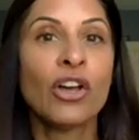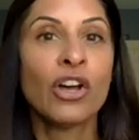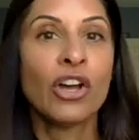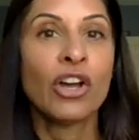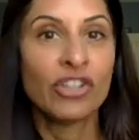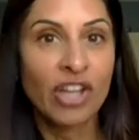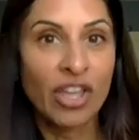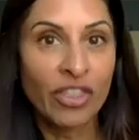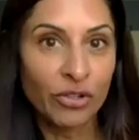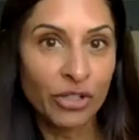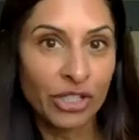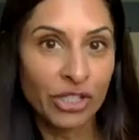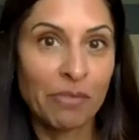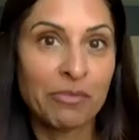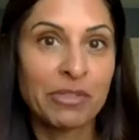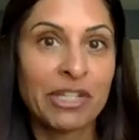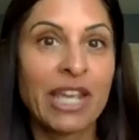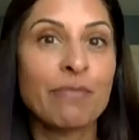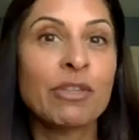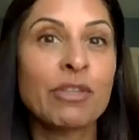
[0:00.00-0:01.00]
Another
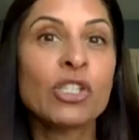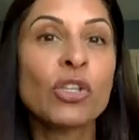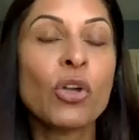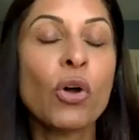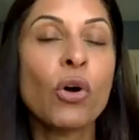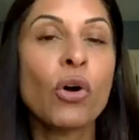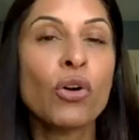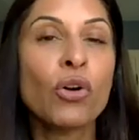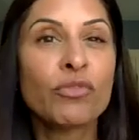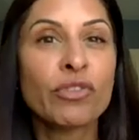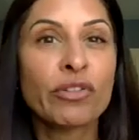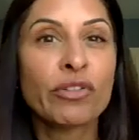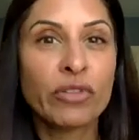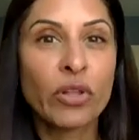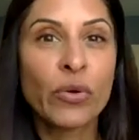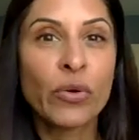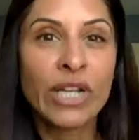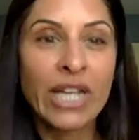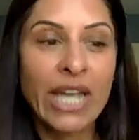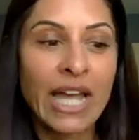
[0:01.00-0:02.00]
subtype is
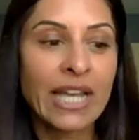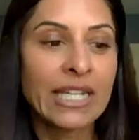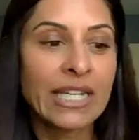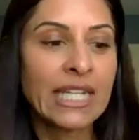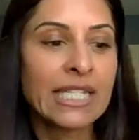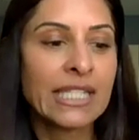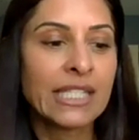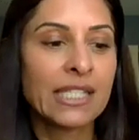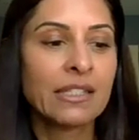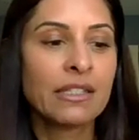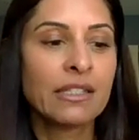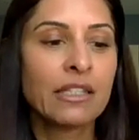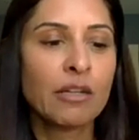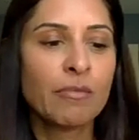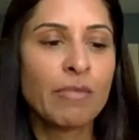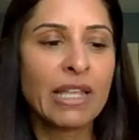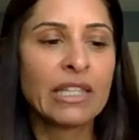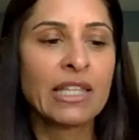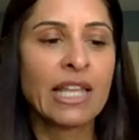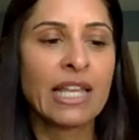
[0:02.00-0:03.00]
overflow incontinence, a little
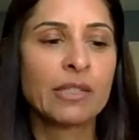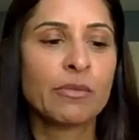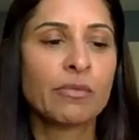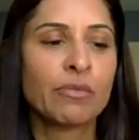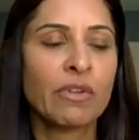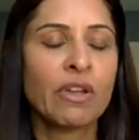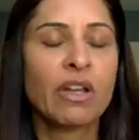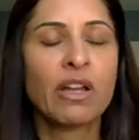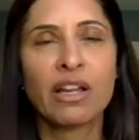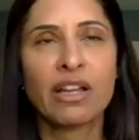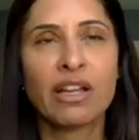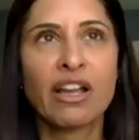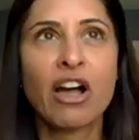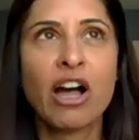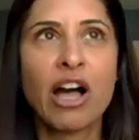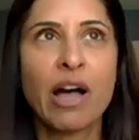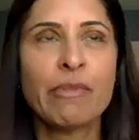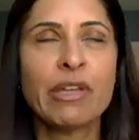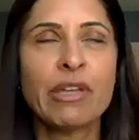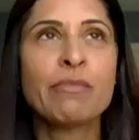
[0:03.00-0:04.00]
bit less
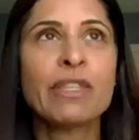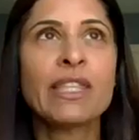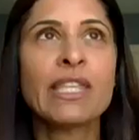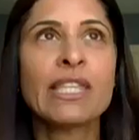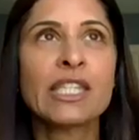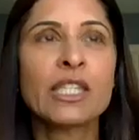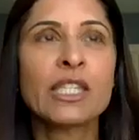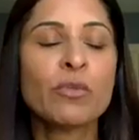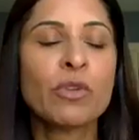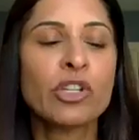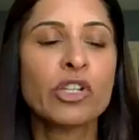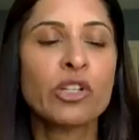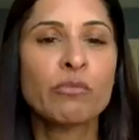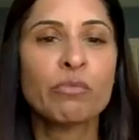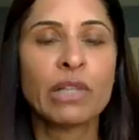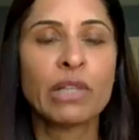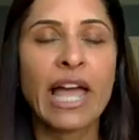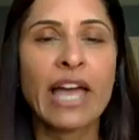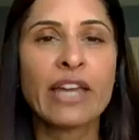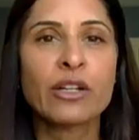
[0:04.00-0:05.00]
common, but this is when your
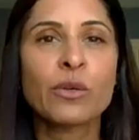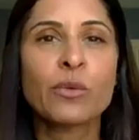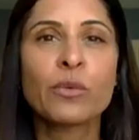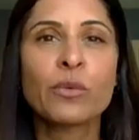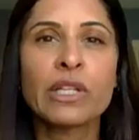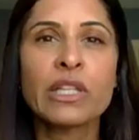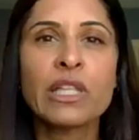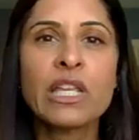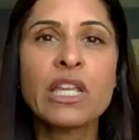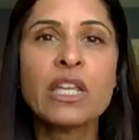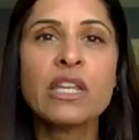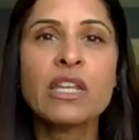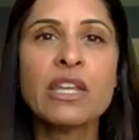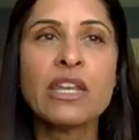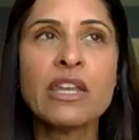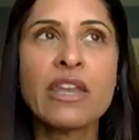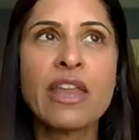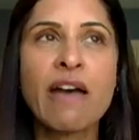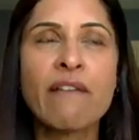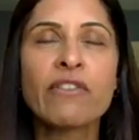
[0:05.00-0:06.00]
bladder really
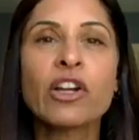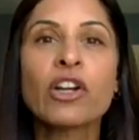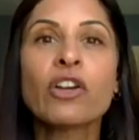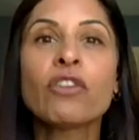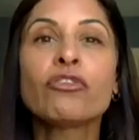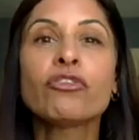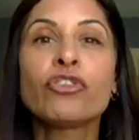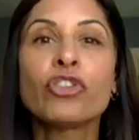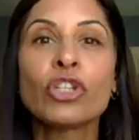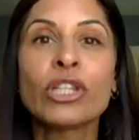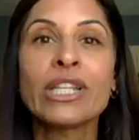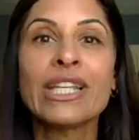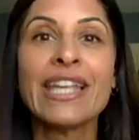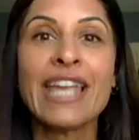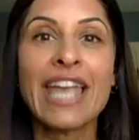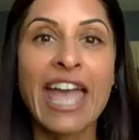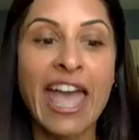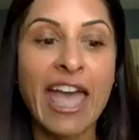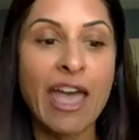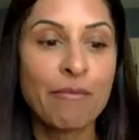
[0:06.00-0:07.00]
never
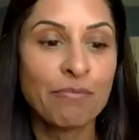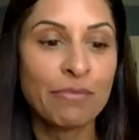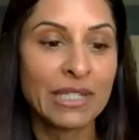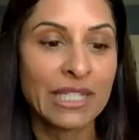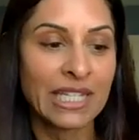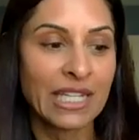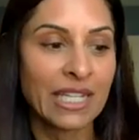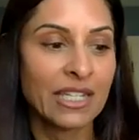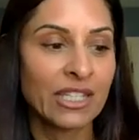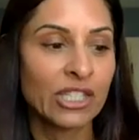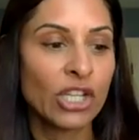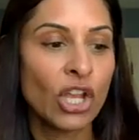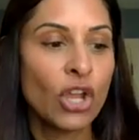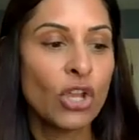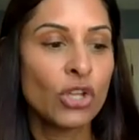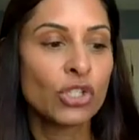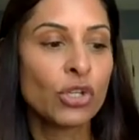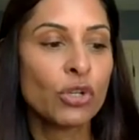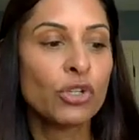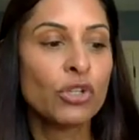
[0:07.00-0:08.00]
fully empties.
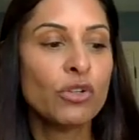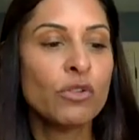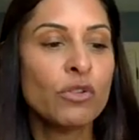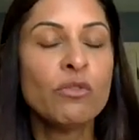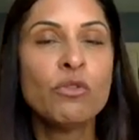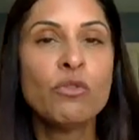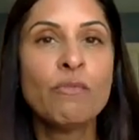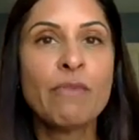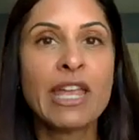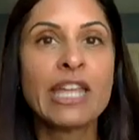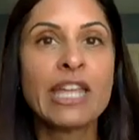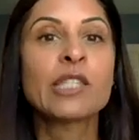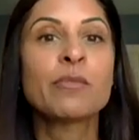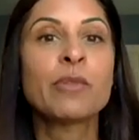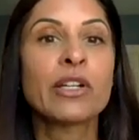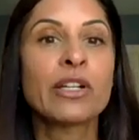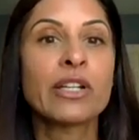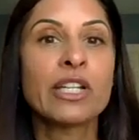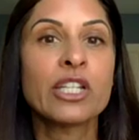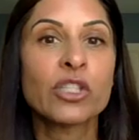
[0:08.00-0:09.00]
So you may
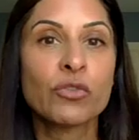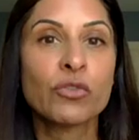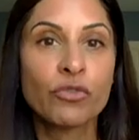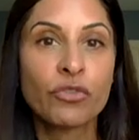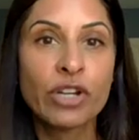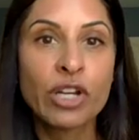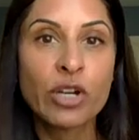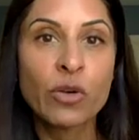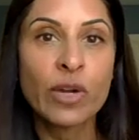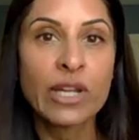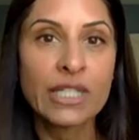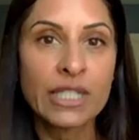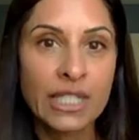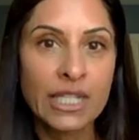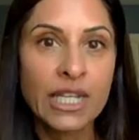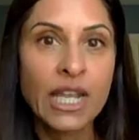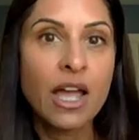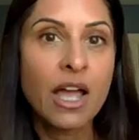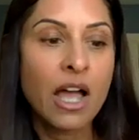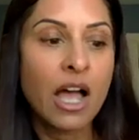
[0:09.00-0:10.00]
experience
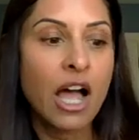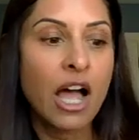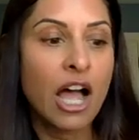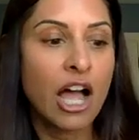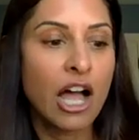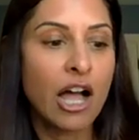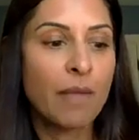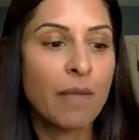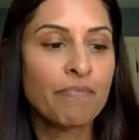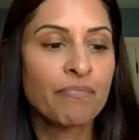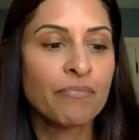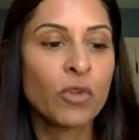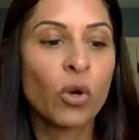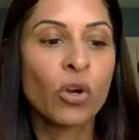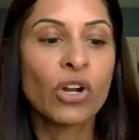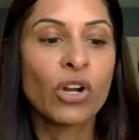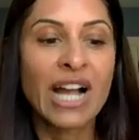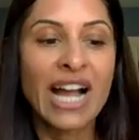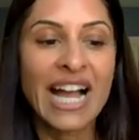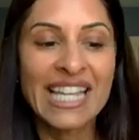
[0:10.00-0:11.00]
frequent
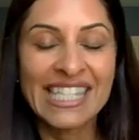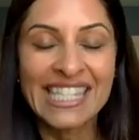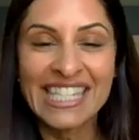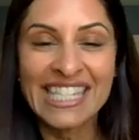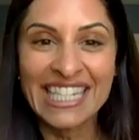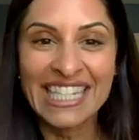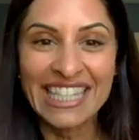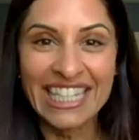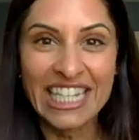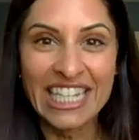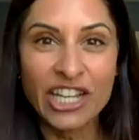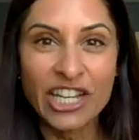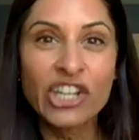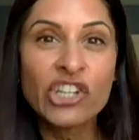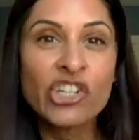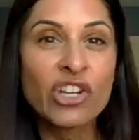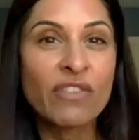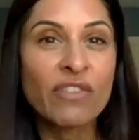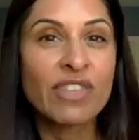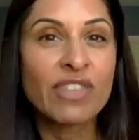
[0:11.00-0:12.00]
or constant
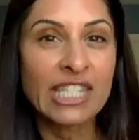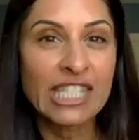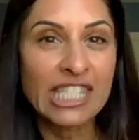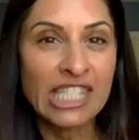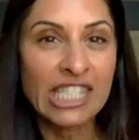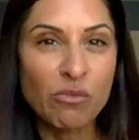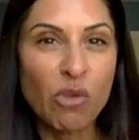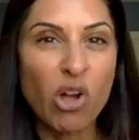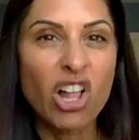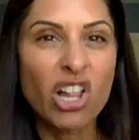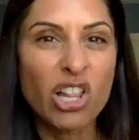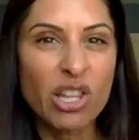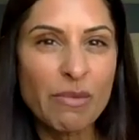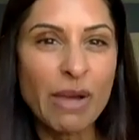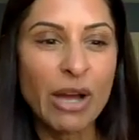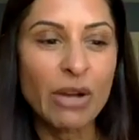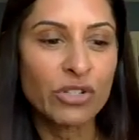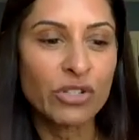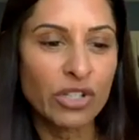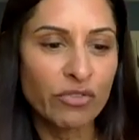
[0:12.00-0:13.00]
leakage of this small
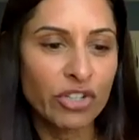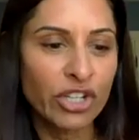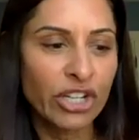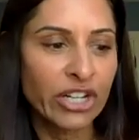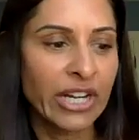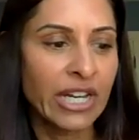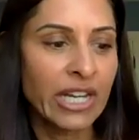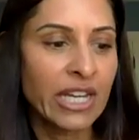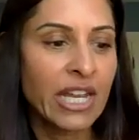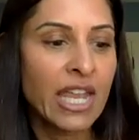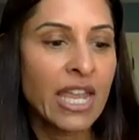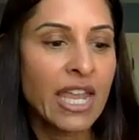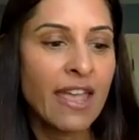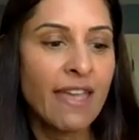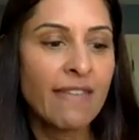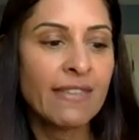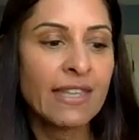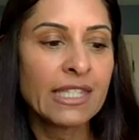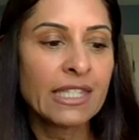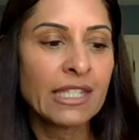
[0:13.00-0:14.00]
amount of urine.
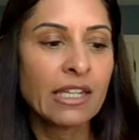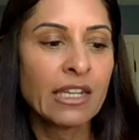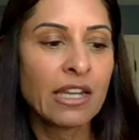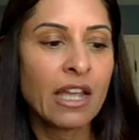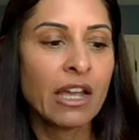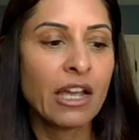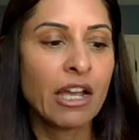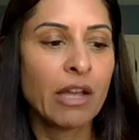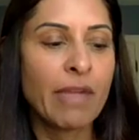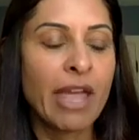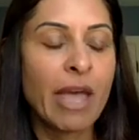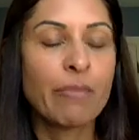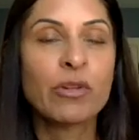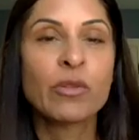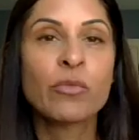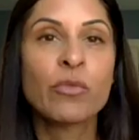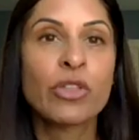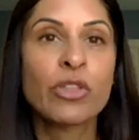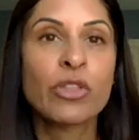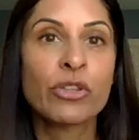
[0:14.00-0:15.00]
And this can
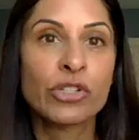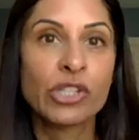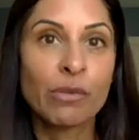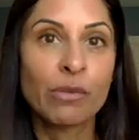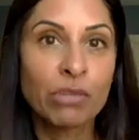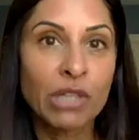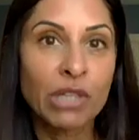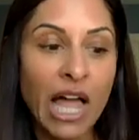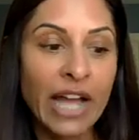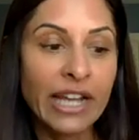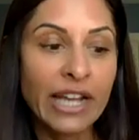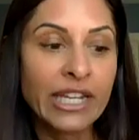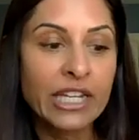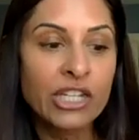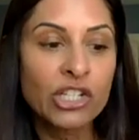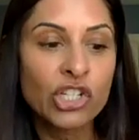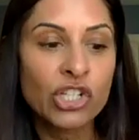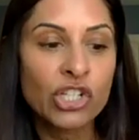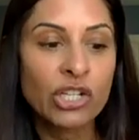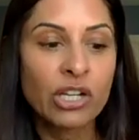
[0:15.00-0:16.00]
happen when there's a
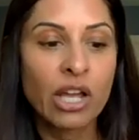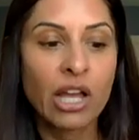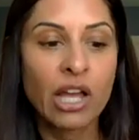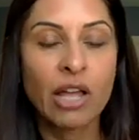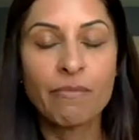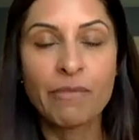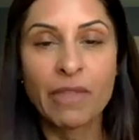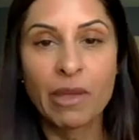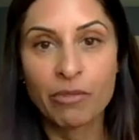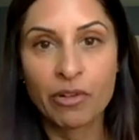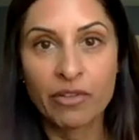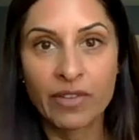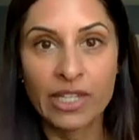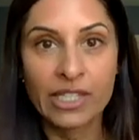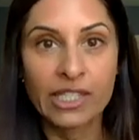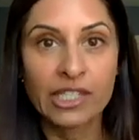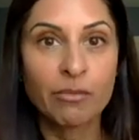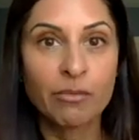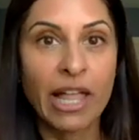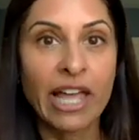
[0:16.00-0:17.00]
blockage that
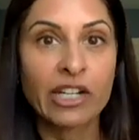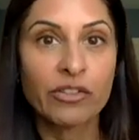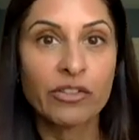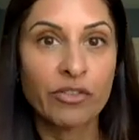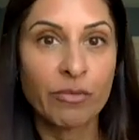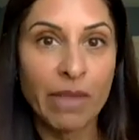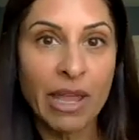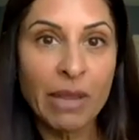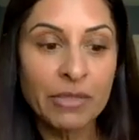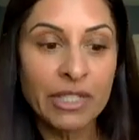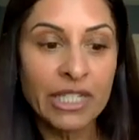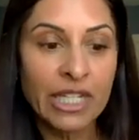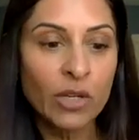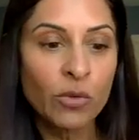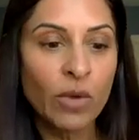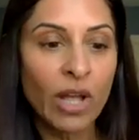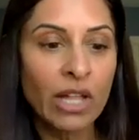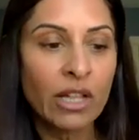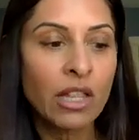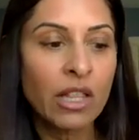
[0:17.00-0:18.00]
prevents the bladder from emptying
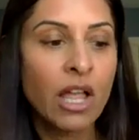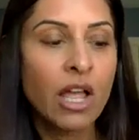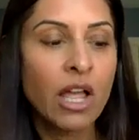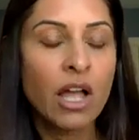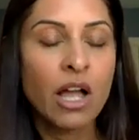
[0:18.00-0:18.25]
well.